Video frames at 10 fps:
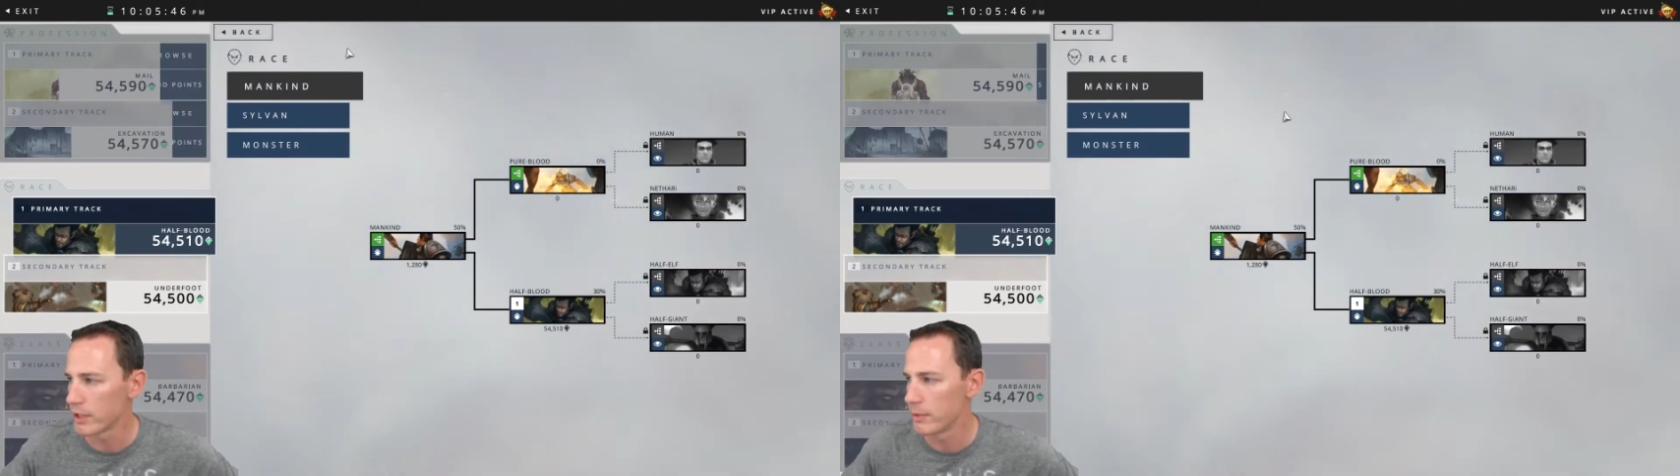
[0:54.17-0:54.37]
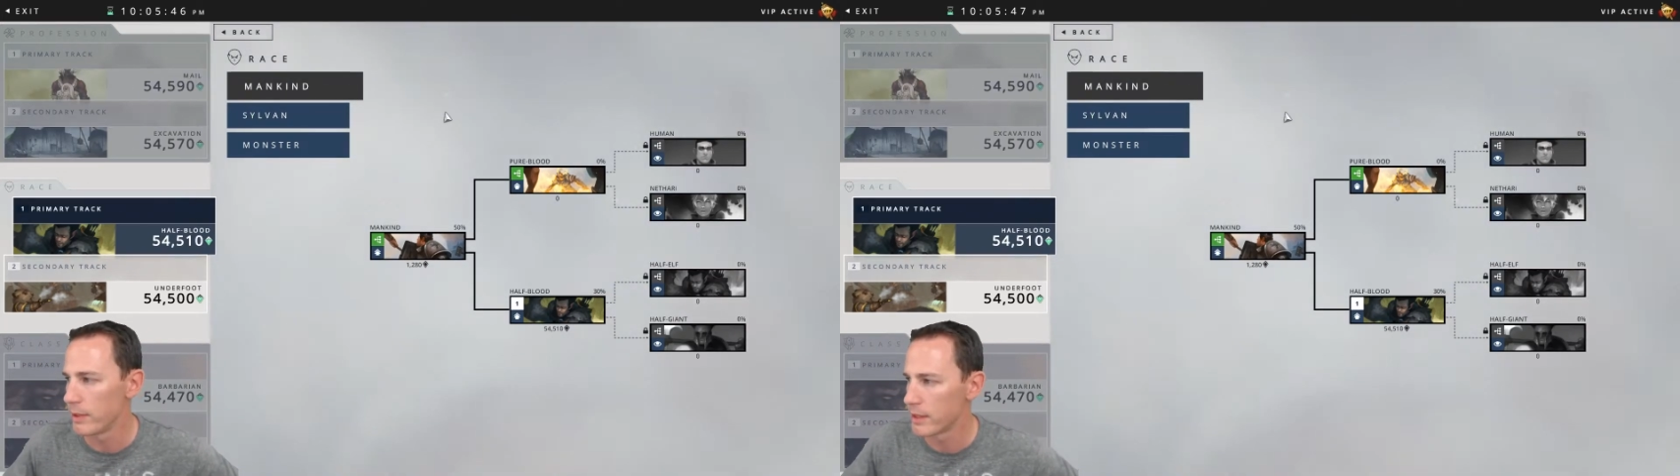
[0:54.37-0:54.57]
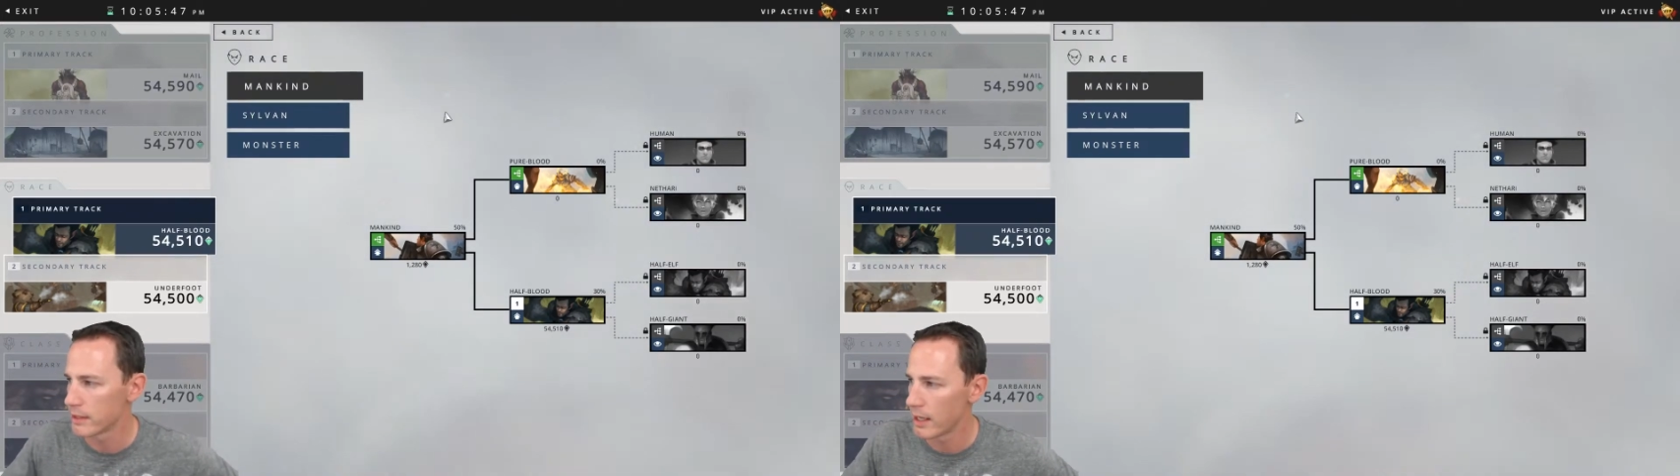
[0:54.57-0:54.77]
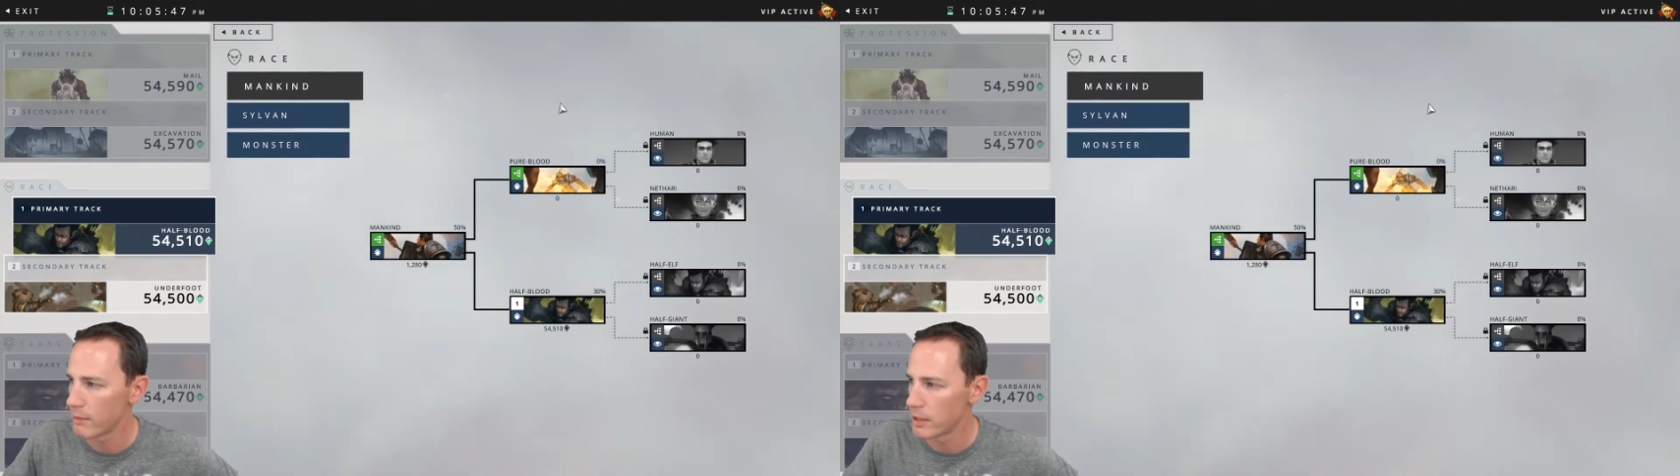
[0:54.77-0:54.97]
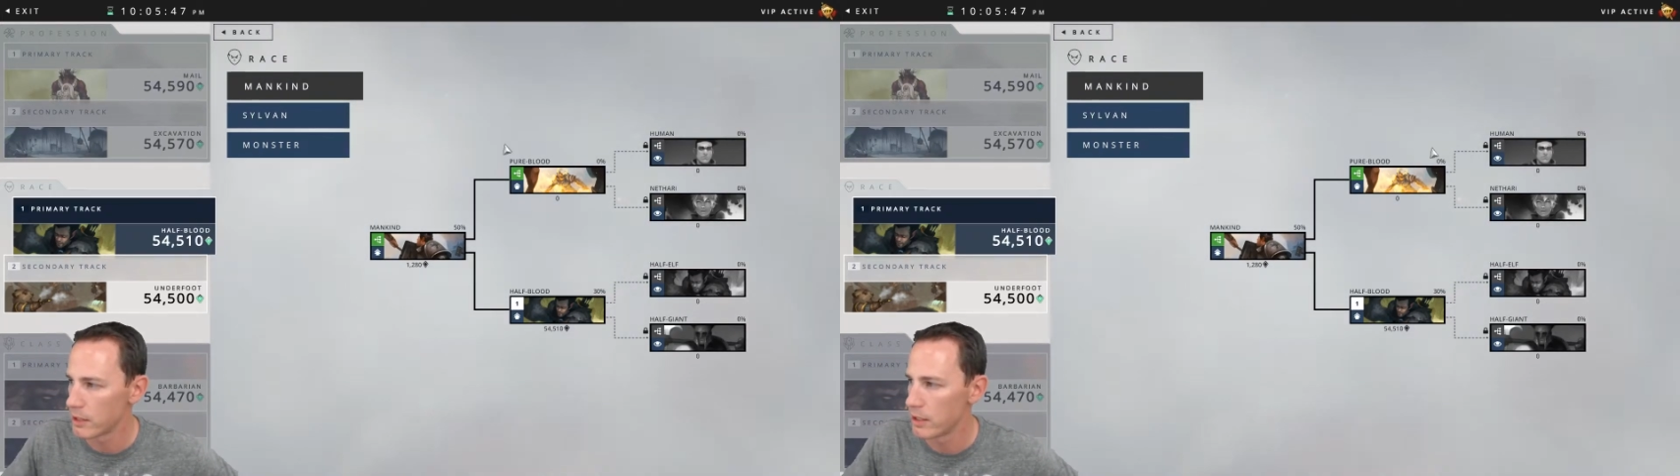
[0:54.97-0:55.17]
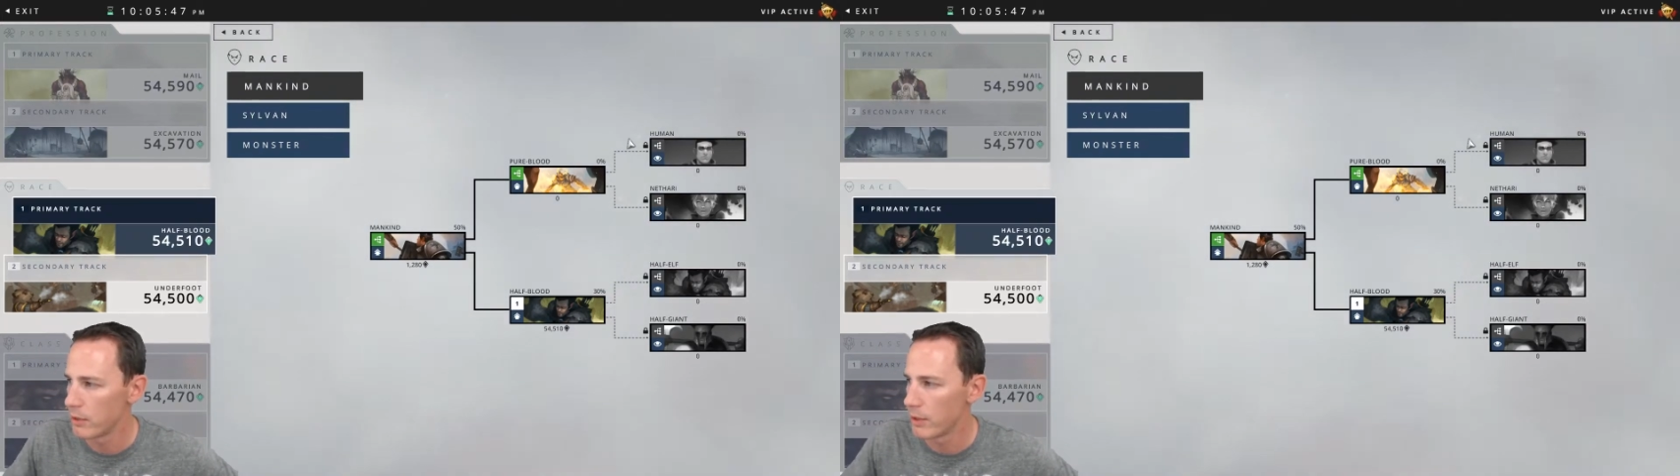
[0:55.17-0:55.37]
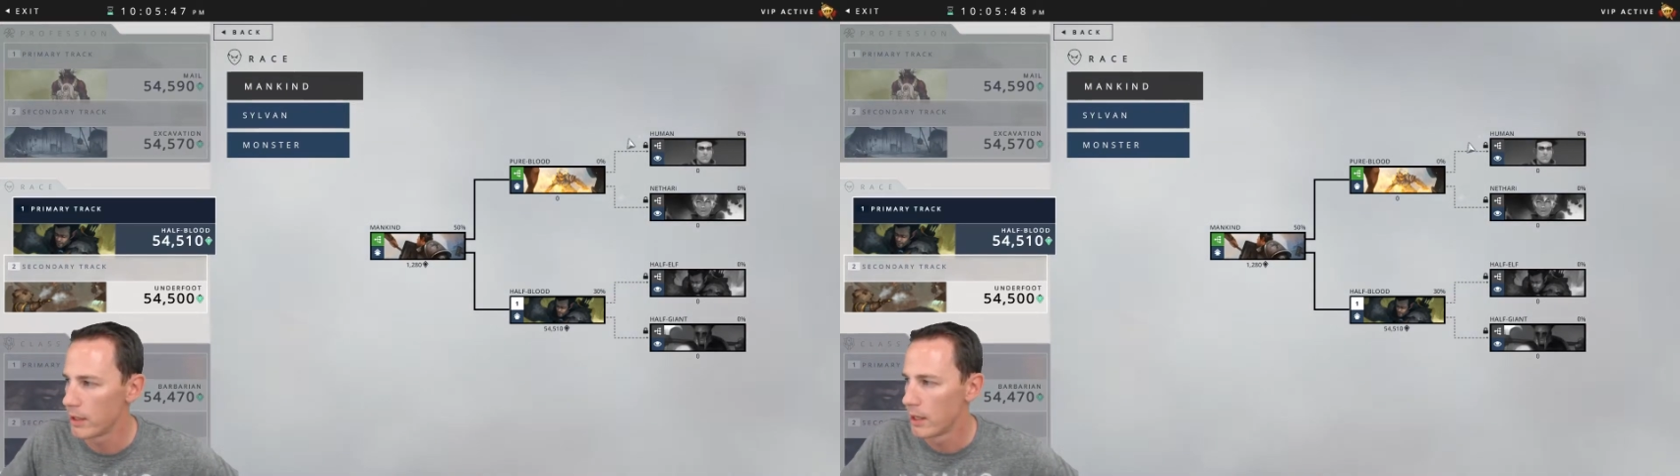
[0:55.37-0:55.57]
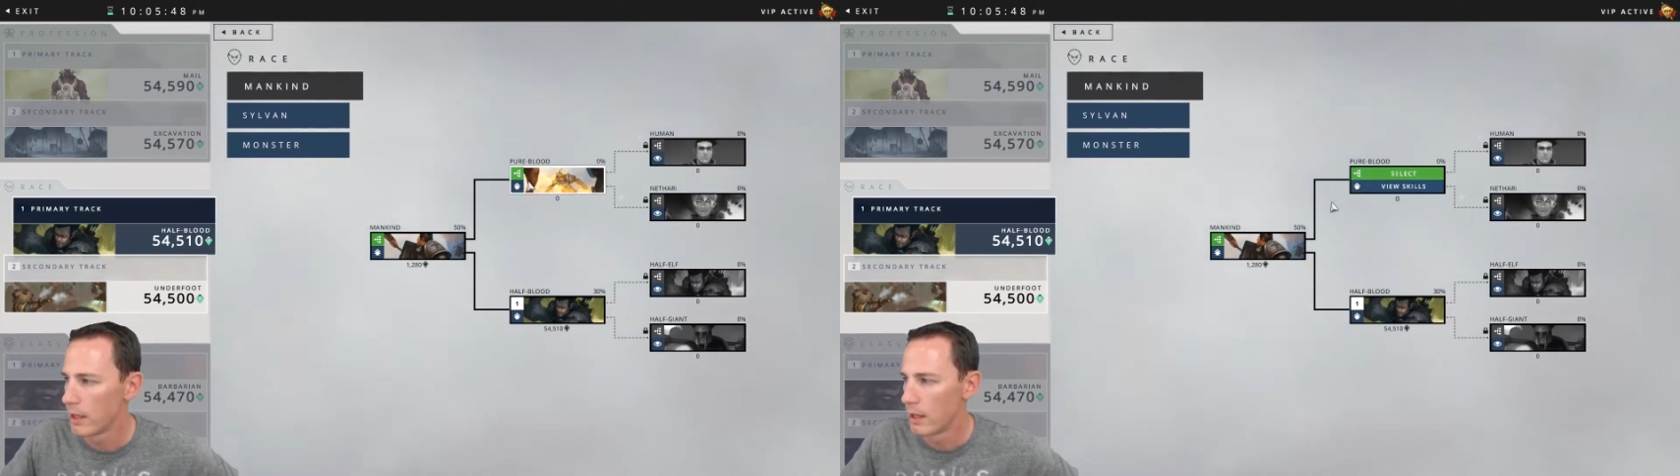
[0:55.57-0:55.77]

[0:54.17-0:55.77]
to be the same as human,